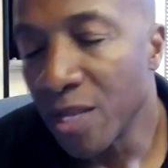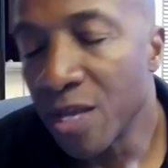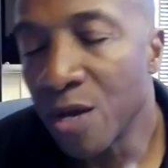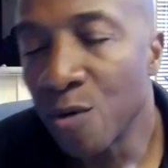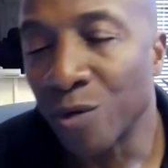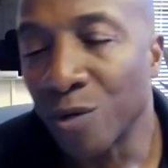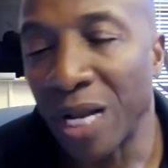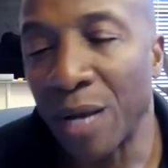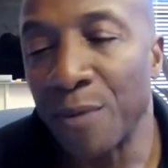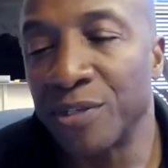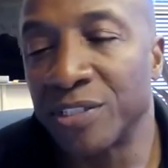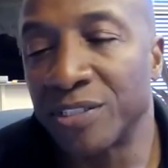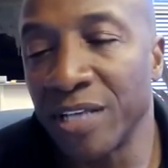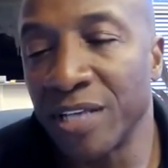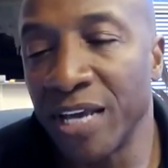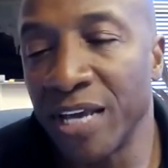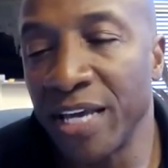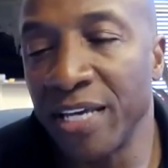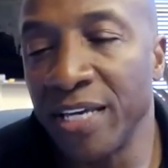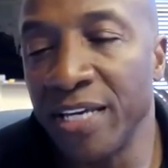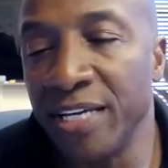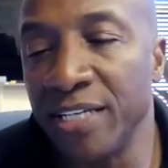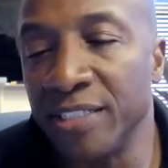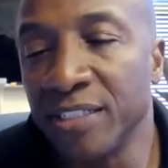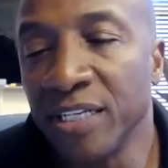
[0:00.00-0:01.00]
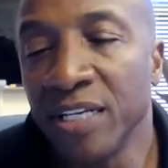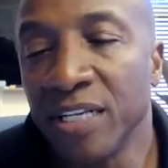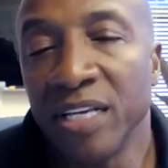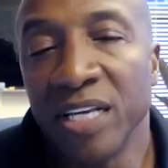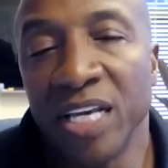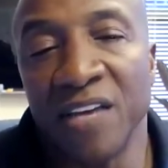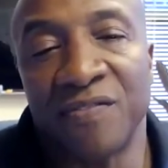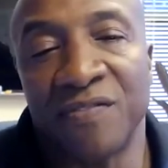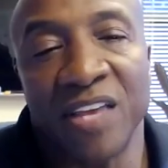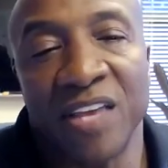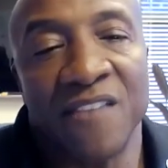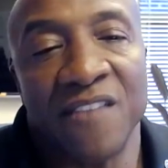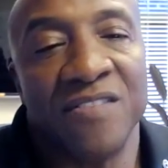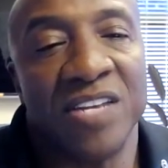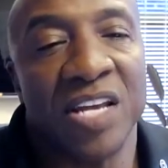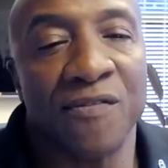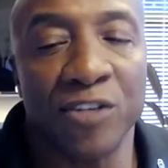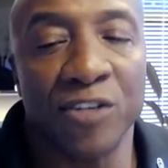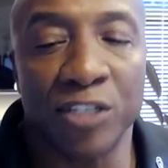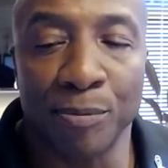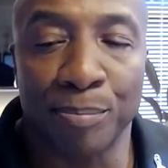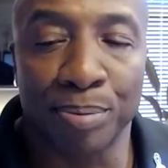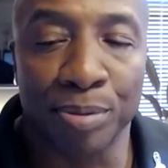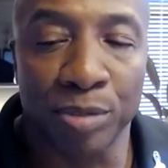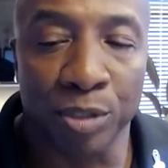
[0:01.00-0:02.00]
What I would say is, if they've never
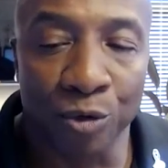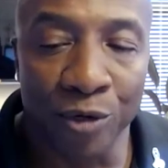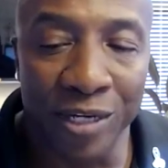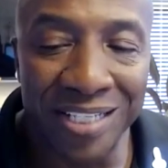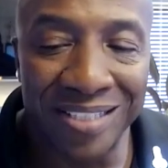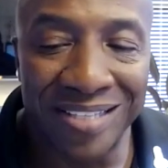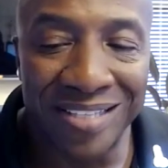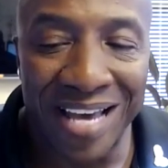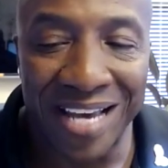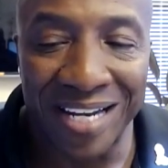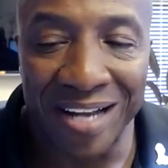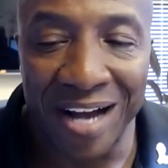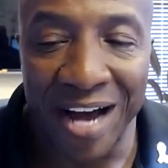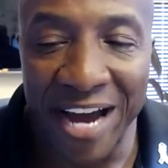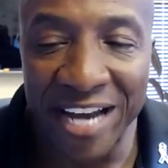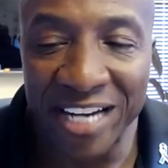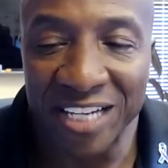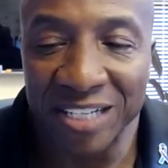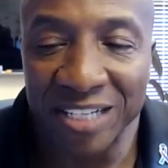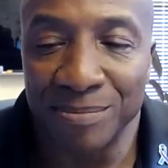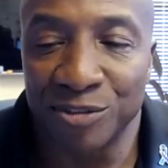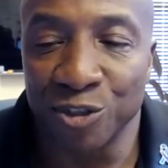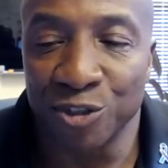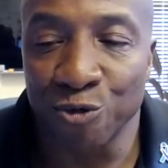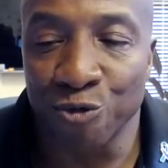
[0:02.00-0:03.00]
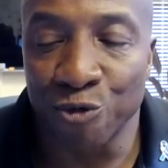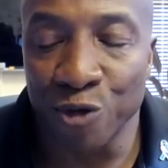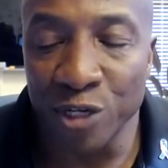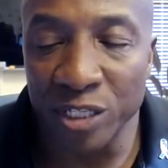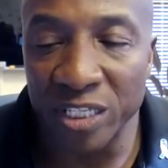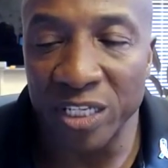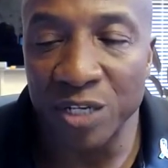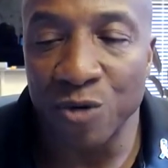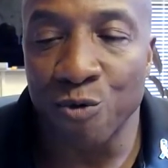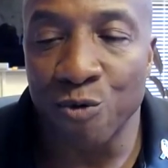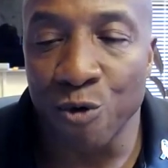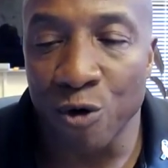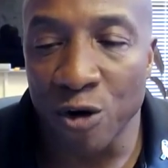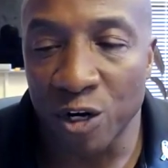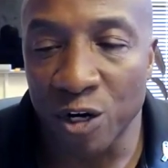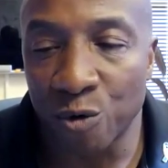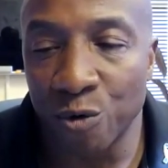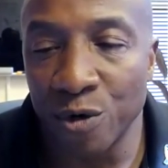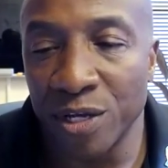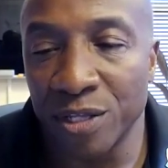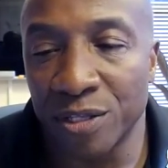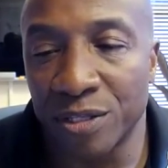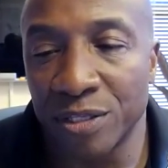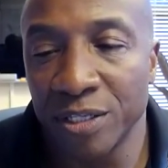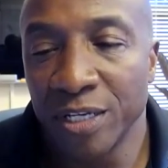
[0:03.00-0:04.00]
deployed that item, to really work
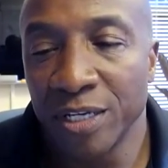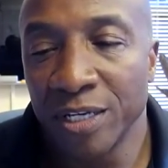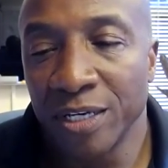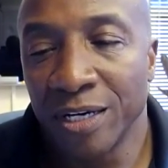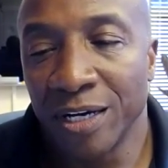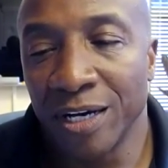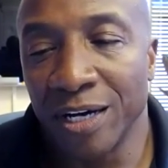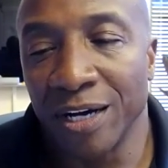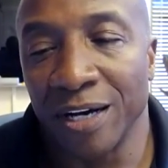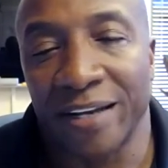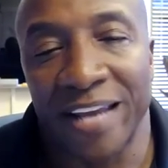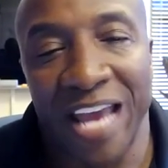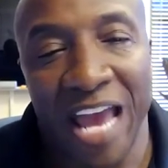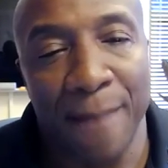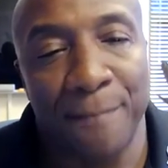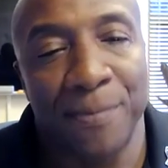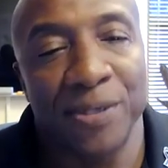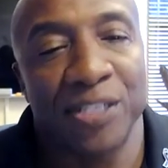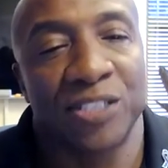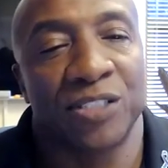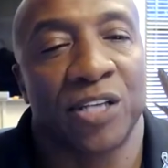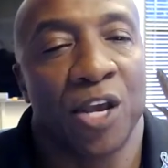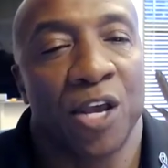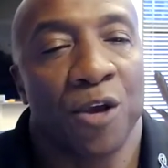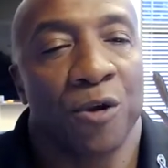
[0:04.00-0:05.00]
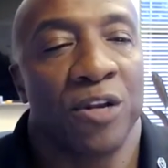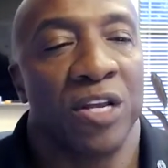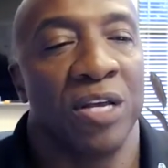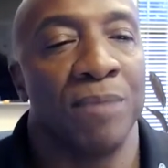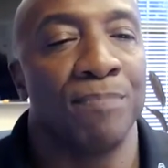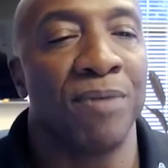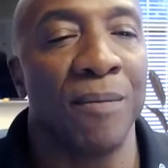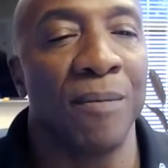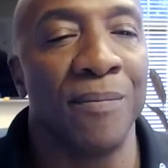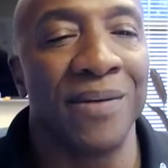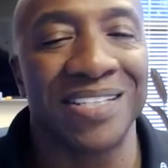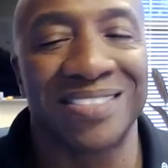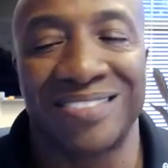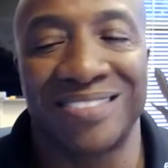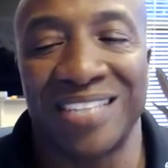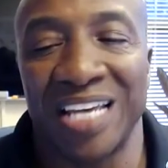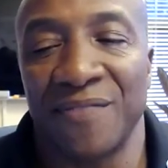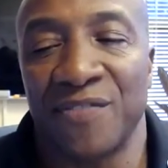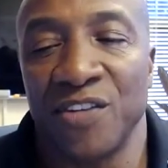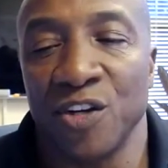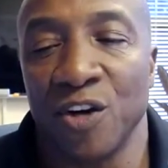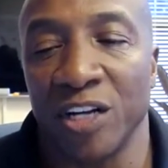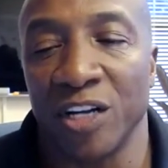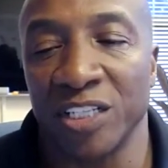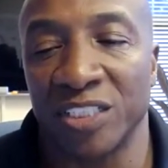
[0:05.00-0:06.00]
with campus security and public
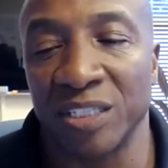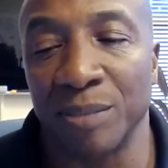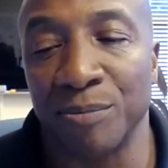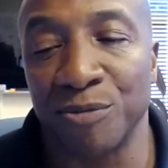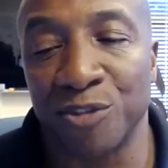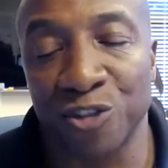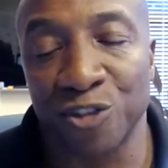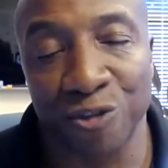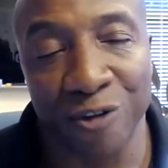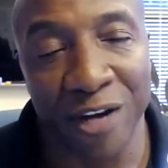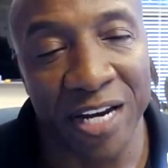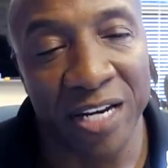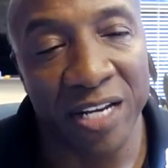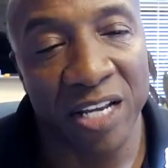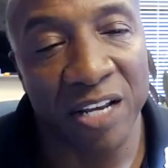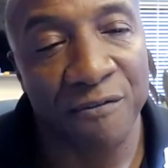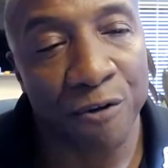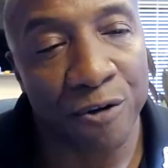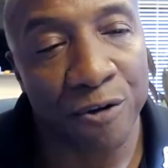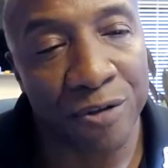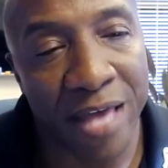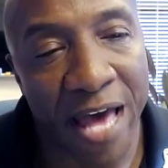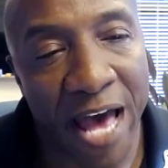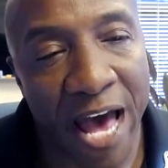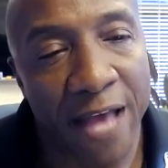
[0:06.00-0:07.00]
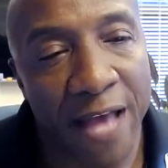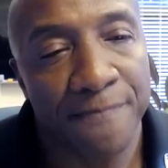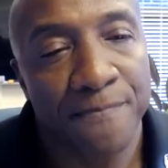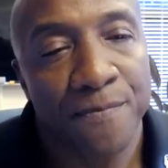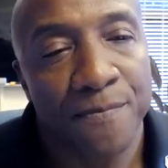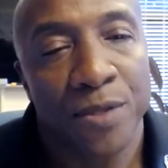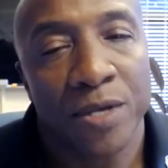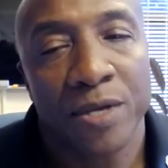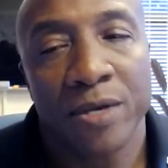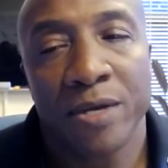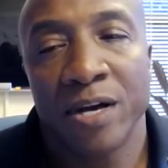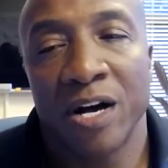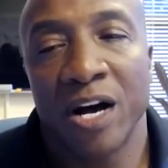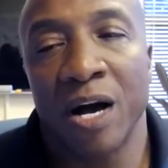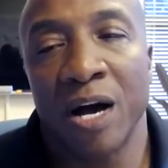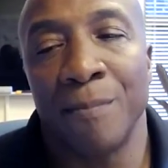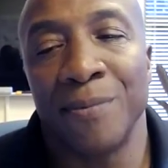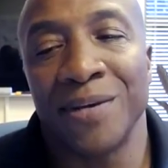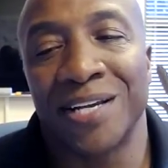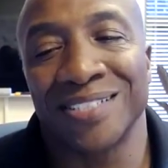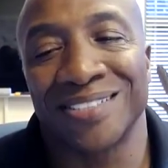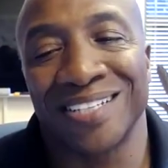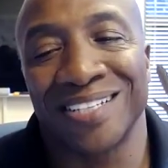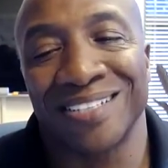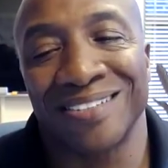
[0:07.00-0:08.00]
safety on some training for that,
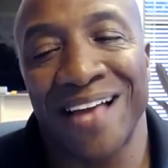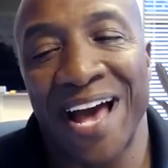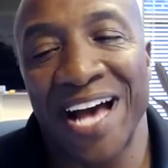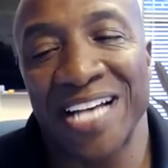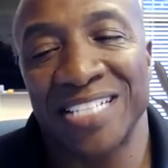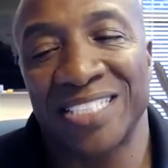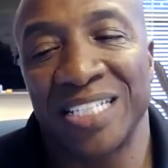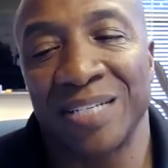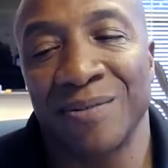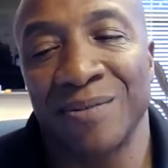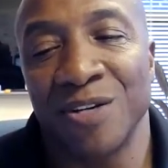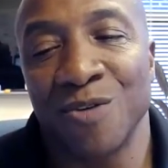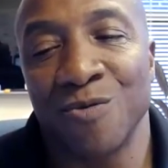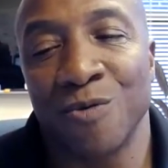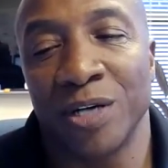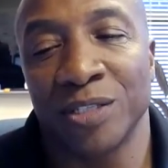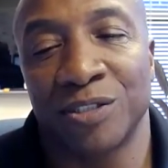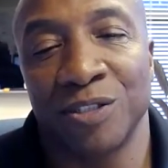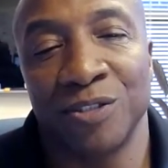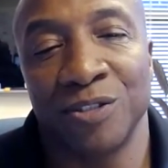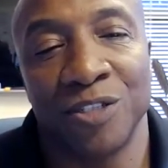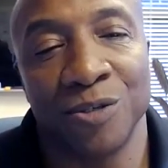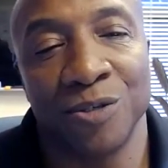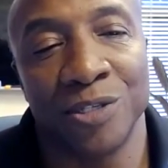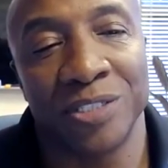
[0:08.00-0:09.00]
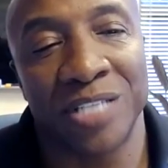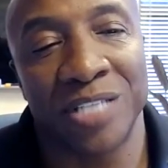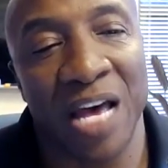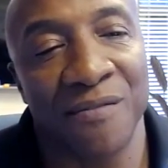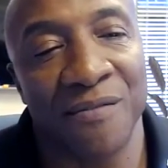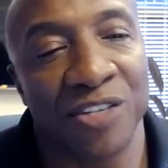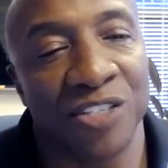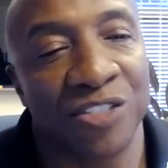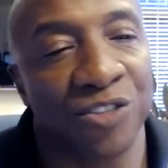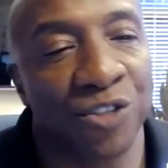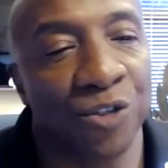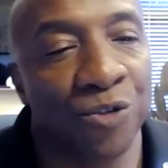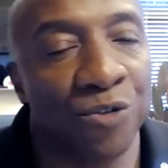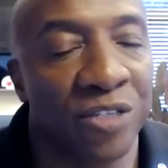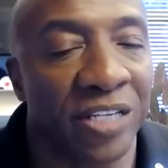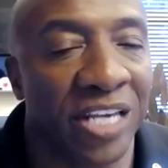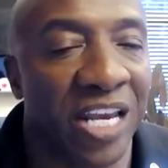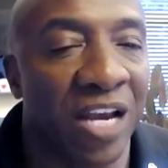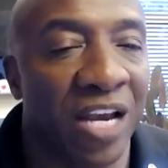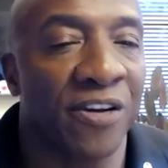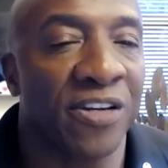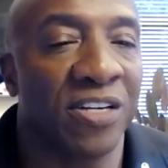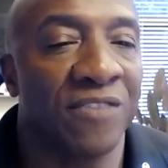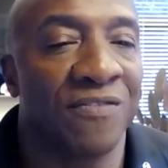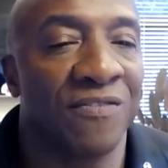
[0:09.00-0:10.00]
because the last thing we want to do is have a student
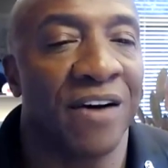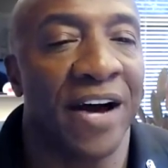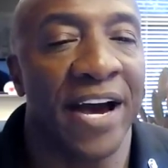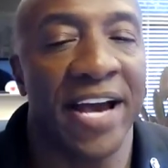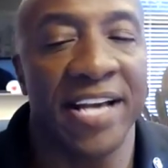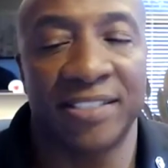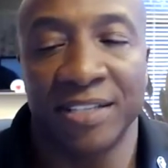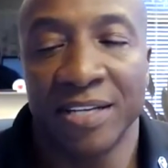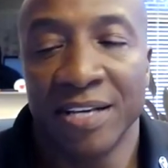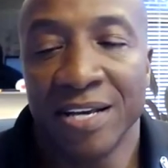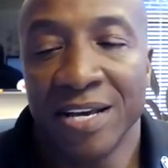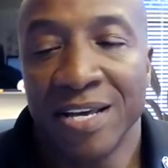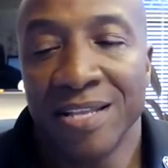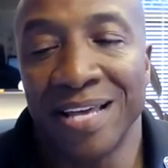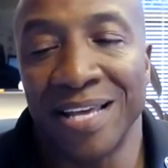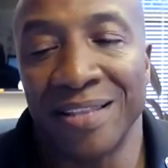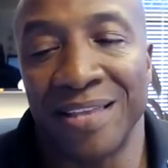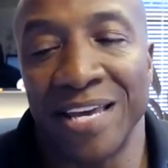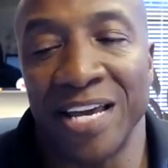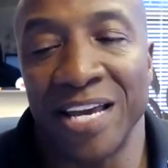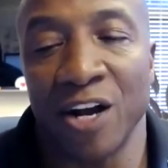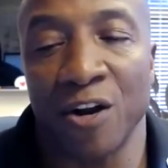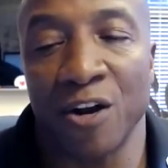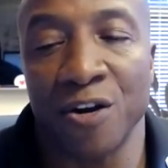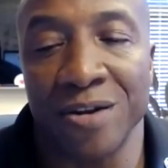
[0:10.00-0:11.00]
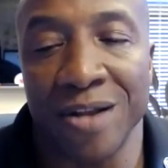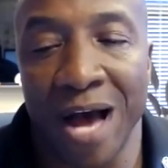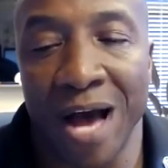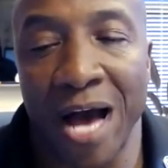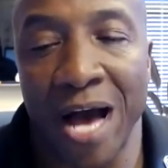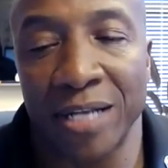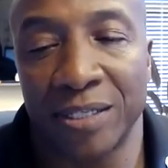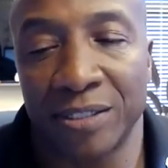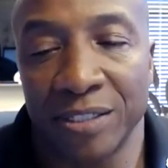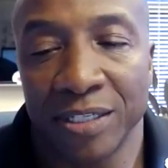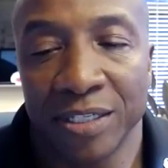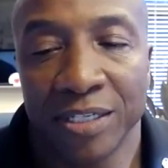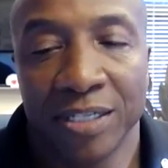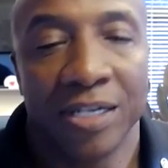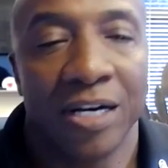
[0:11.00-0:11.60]
carry a device that they are not